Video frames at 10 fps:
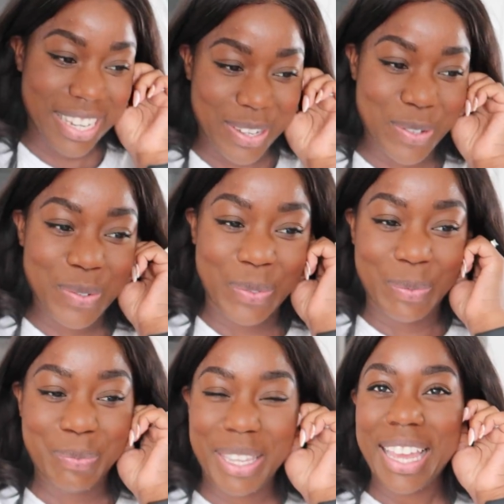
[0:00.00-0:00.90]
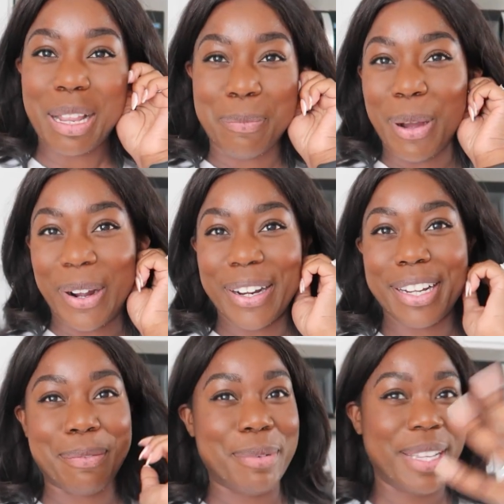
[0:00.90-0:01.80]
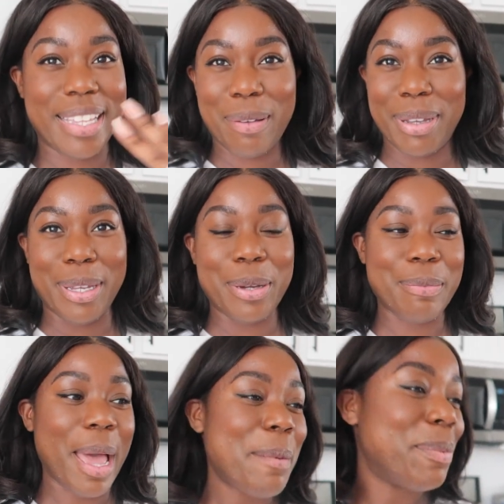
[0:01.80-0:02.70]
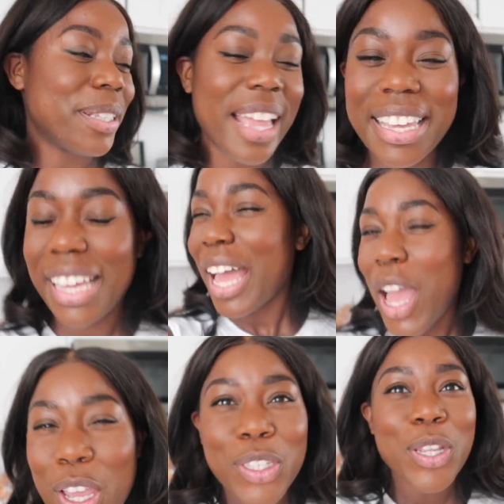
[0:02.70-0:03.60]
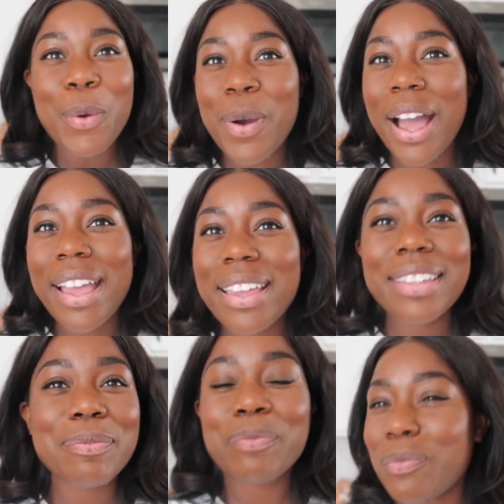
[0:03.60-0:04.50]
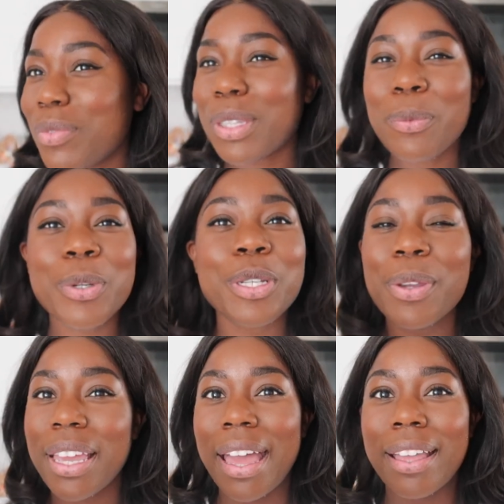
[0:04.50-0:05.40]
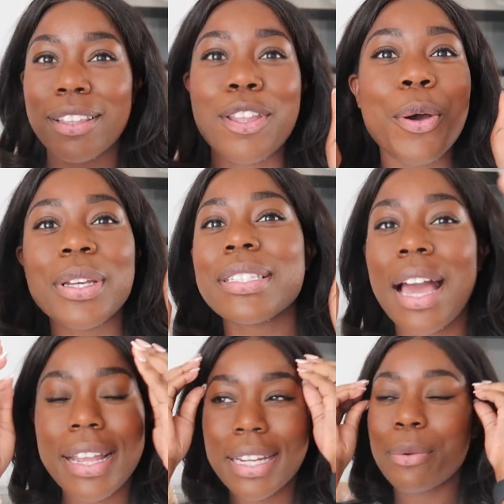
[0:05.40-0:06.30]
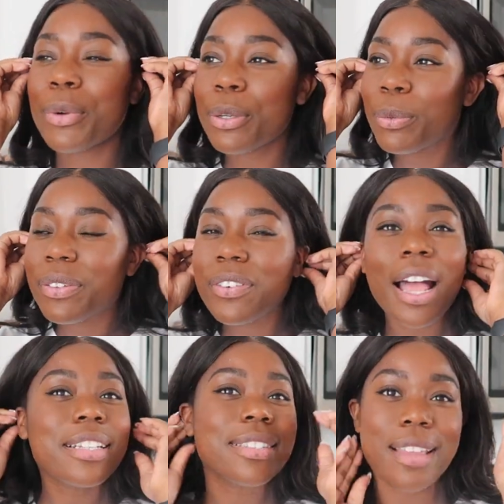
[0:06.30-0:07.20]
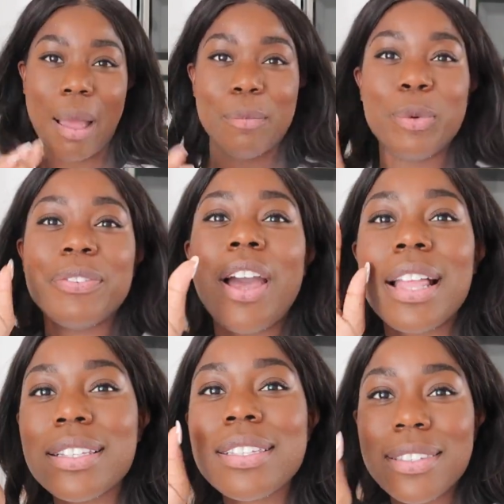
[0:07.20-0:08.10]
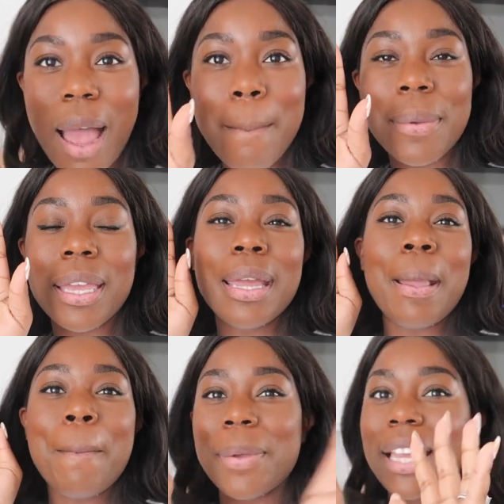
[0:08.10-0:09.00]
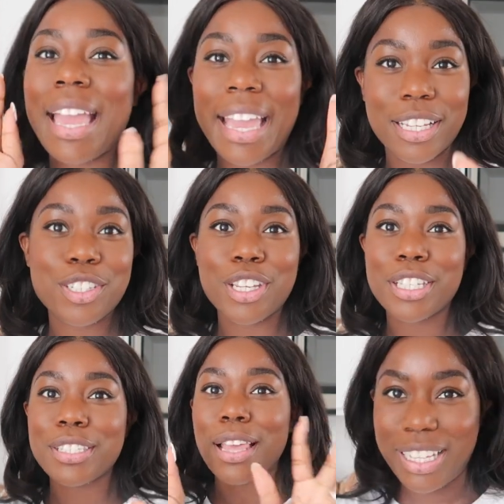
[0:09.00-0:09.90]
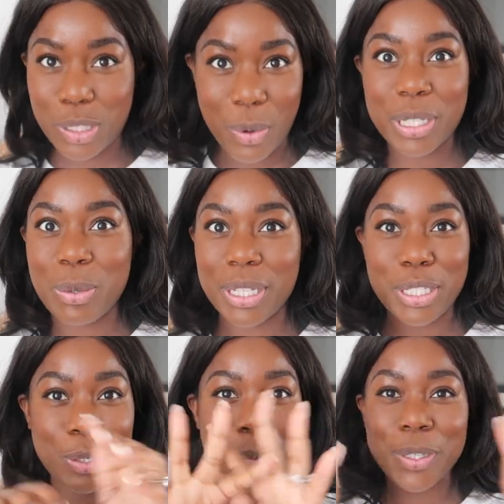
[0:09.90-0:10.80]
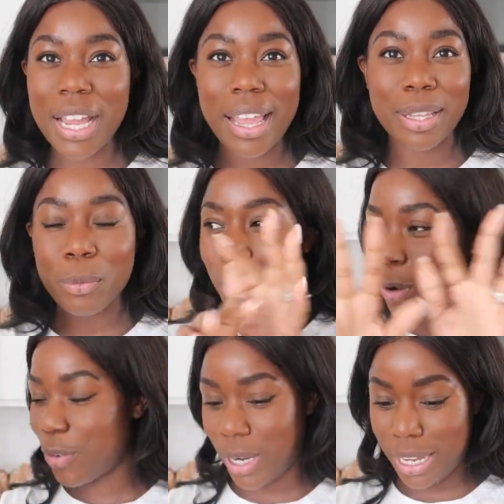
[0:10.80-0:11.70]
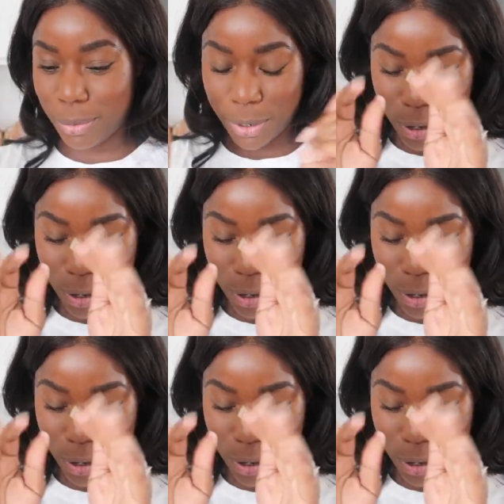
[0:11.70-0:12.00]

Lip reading: know, being at a park and putting down my yoga mat, but like, you know what? We're doing it. No anxiety. We've got to stop being anxious in 2022. We're done. We're over it.